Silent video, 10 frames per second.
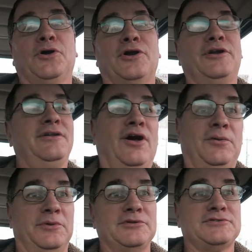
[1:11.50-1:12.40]
we're
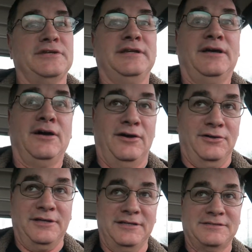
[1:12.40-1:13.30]
almost at
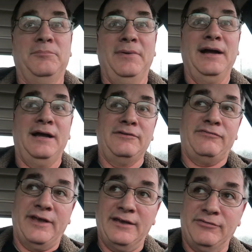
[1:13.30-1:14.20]
Aldi's, my
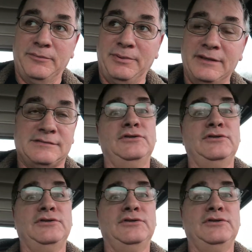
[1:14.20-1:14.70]
favorite place